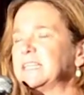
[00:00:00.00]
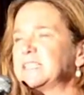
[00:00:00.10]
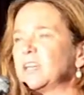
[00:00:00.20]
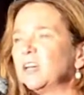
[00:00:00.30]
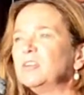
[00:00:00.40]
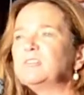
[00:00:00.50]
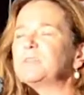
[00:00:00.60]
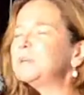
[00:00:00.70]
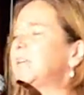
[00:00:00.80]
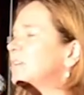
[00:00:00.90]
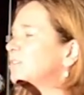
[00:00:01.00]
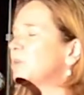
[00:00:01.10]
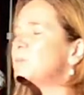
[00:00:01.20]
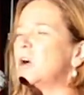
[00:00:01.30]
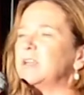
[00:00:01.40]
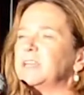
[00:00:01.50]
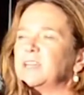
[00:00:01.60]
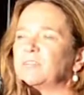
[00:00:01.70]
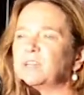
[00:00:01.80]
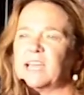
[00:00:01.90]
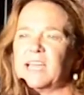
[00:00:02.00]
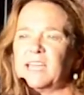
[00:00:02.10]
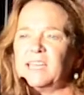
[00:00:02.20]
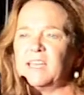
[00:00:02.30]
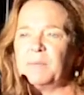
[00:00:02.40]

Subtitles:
So to be get reminded every day